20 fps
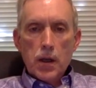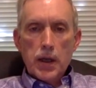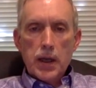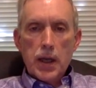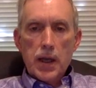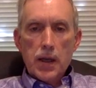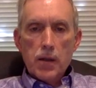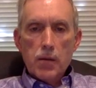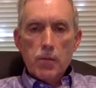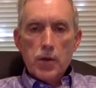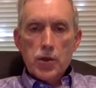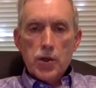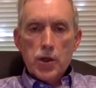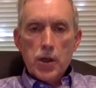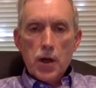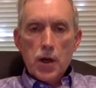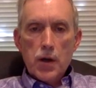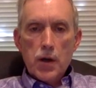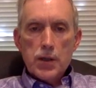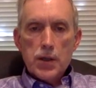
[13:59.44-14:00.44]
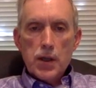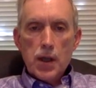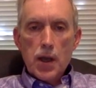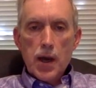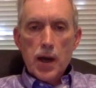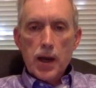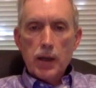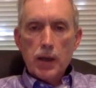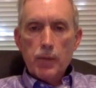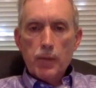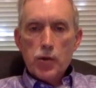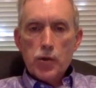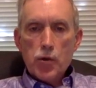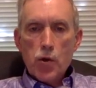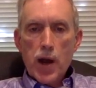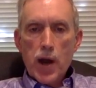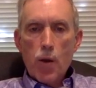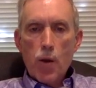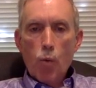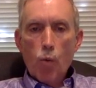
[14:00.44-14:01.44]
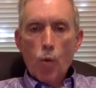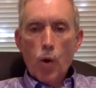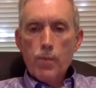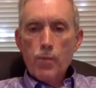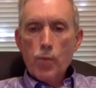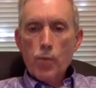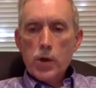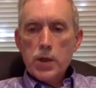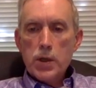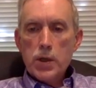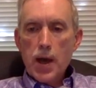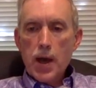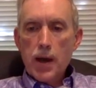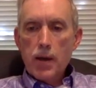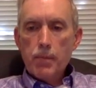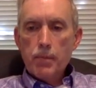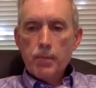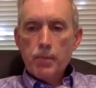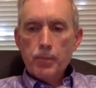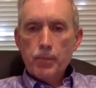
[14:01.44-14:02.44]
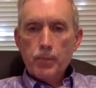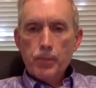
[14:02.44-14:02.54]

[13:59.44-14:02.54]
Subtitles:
getting the missionary slide. Let me try it one more time.